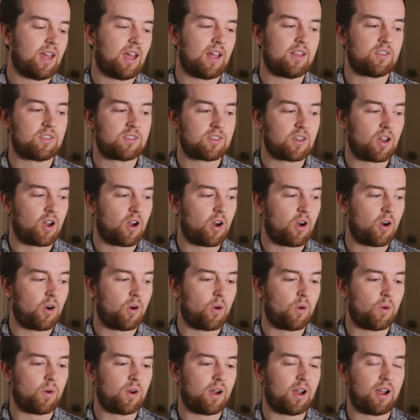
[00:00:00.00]
And
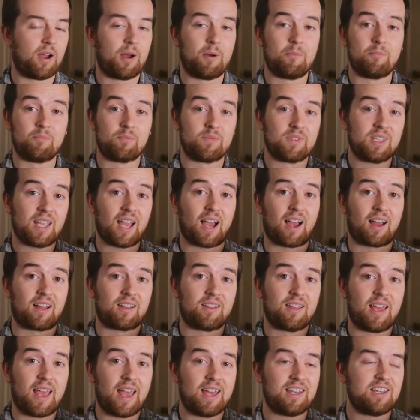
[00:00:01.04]
so, yeah,
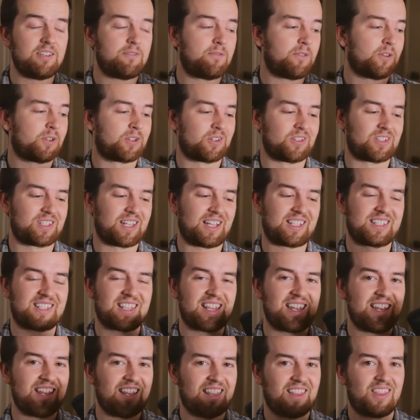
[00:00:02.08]
ND filters, that's
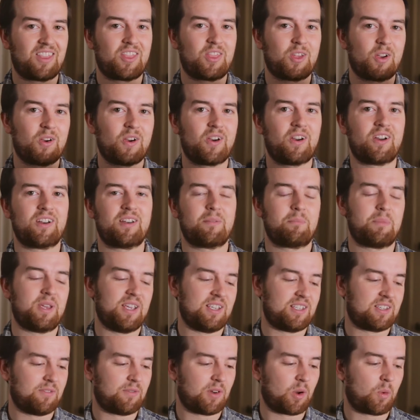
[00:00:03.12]
the third
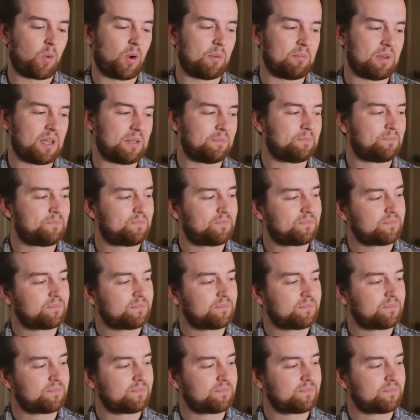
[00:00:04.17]
piece of equipment.